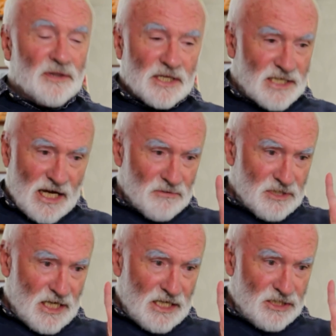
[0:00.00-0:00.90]
The town
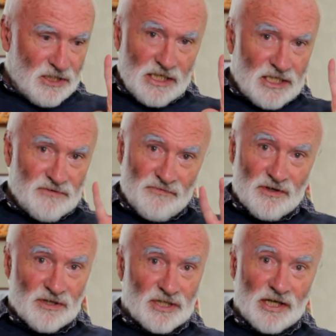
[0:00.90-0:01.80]
centre is
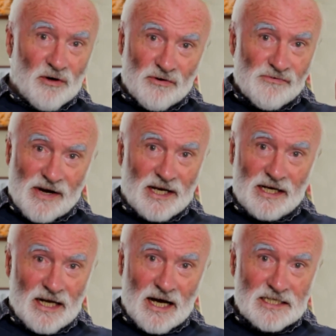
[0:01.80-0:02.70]
virtually
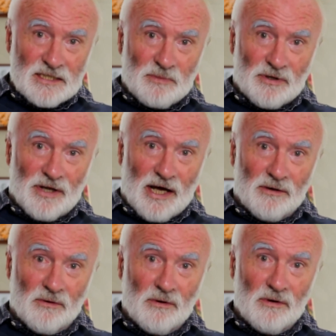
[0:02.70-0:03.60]
unrecognisable
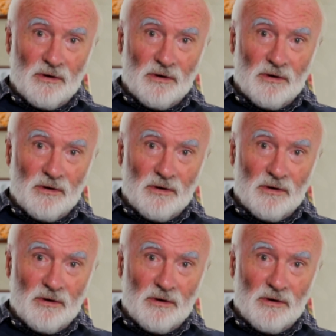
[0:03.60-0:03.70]
now,